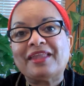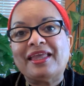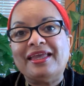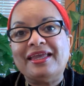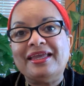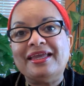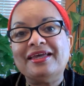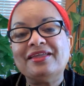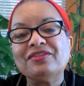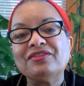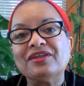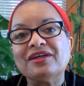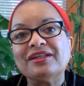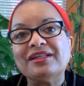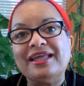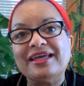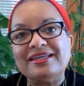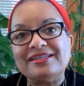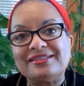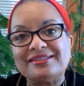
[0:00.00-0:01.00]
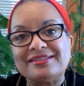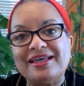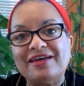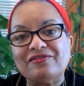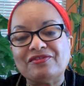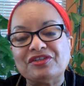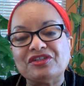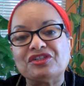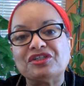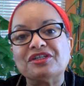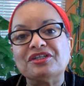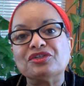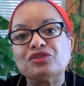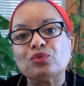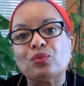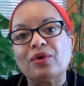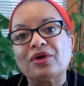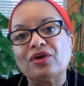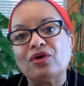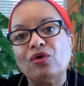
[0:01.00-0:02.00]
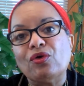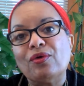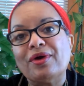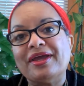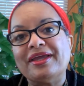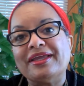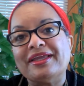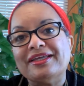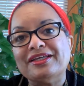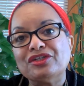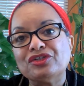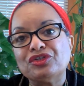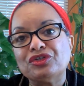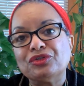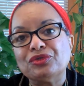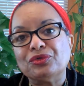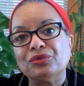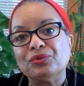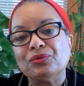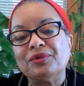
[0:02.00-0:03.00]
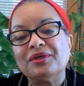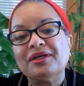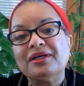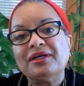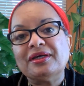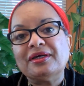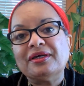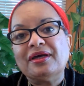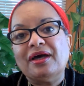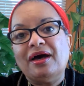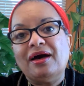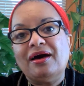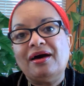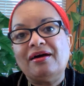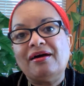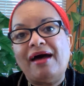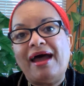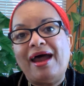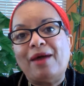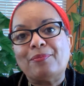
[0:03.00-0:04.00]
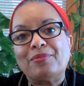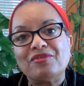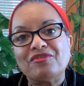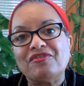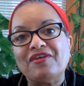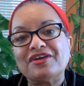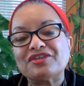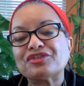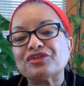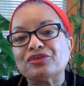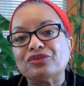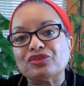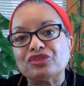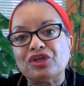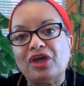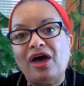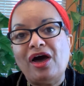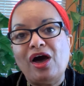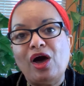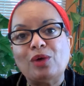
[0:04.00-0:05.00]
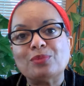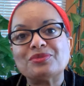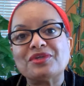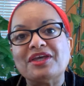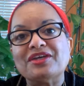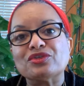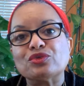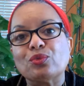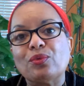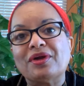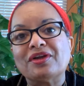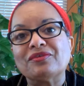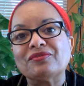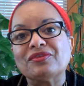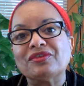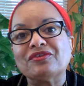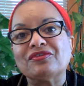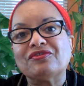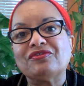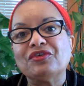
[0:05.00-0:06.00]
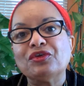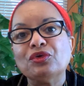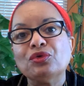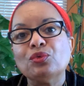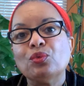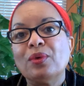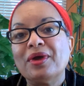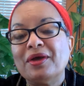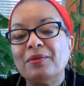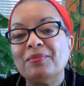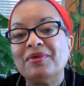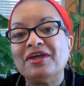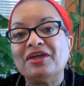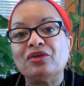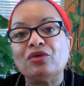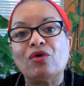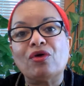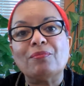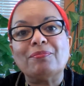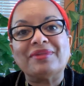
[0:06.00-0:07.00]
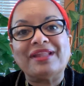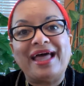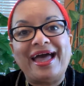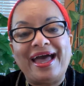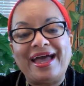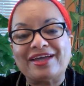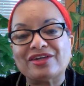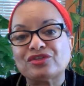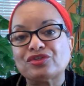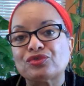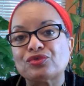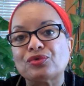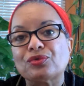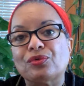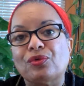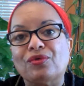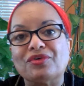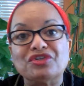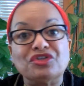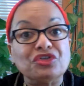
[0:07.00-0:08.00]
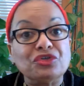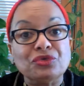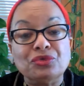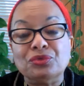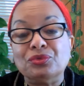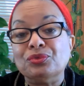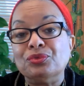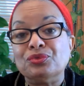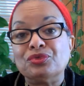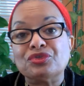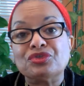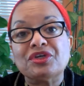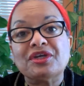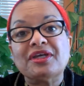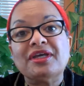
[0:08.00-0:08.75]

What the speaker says: in the late 70s were going into our professional jobs as one of the few women or blacks or Jews